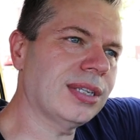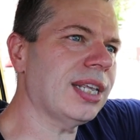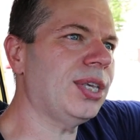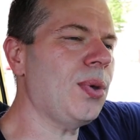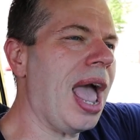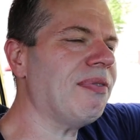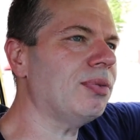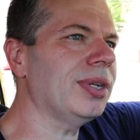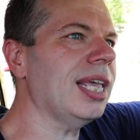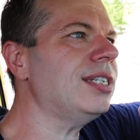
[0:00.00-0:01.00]
It's like you have a
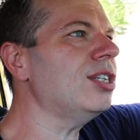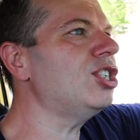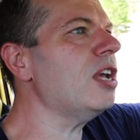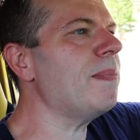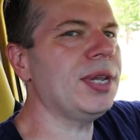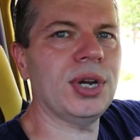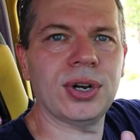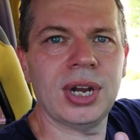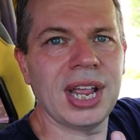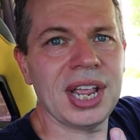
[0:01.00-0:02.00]
relationship and you're,